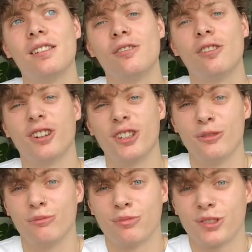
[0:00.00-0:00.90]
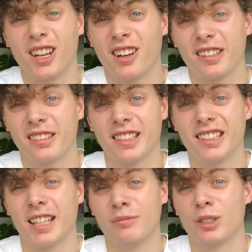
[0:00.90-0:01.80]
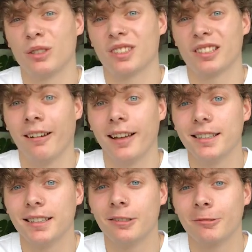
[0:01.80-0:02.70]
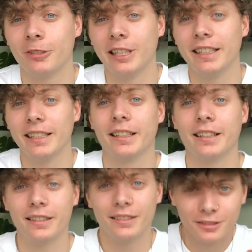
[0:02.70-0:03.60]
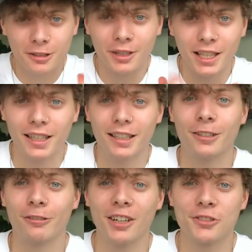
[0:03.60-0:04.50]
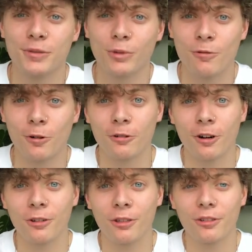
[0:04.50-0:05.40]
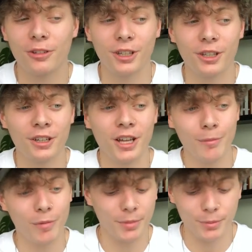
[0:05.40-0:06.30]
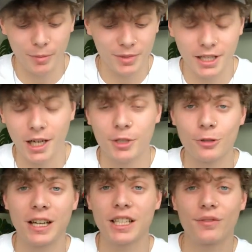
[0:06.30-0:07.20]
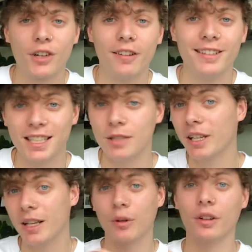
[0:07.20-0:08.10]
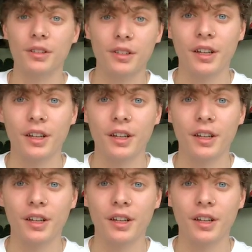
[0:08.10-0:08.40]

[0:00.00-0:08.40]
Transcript: or are you stuck at the same sort of size and not really going in any direction with your growth? You know, maybe it might be time to transfer into the bigger pond,